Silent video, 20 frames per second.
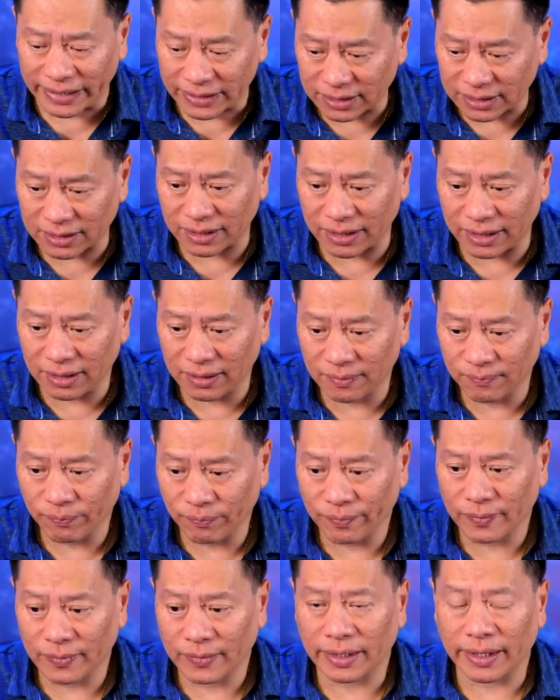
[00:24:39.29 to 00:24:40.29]

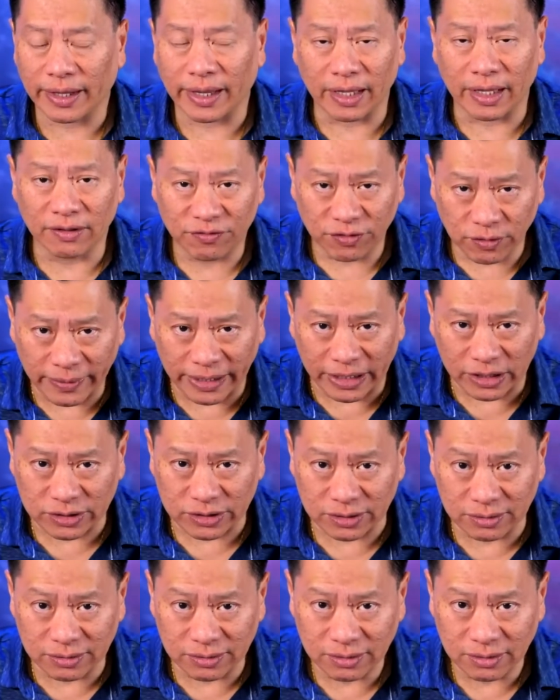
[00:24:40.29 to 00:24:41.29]
basically
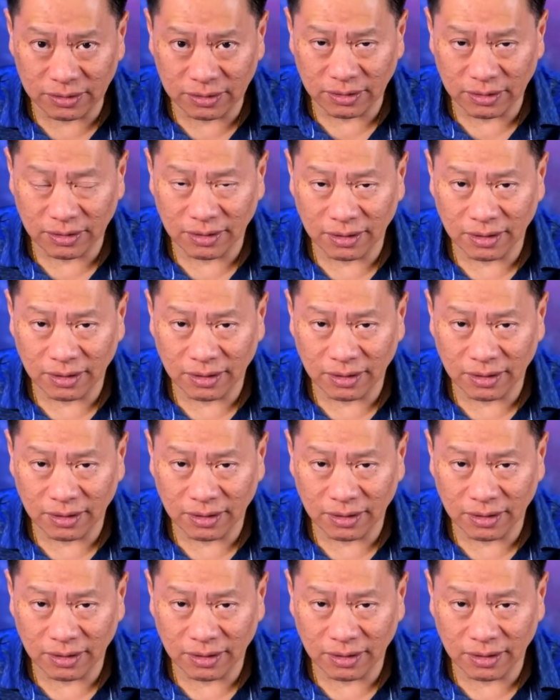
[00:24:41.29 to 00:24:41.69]
information